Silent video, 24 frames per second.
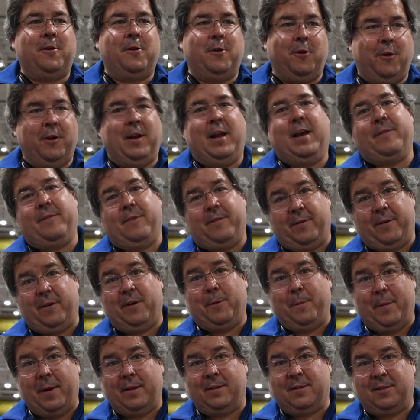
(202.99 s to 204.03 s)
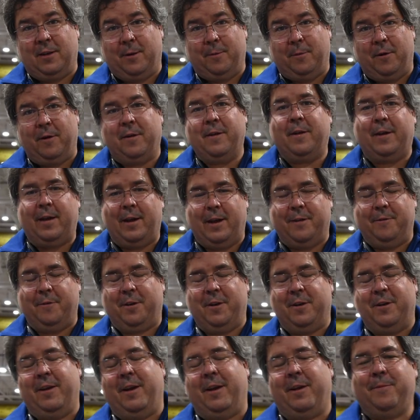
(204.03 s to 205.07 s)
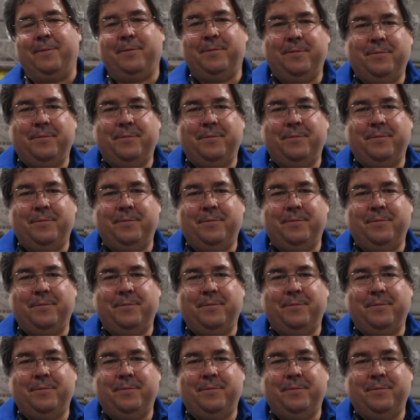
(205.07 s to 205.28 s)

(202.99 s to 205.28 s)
you're going to have a very bad summer. Have a good day.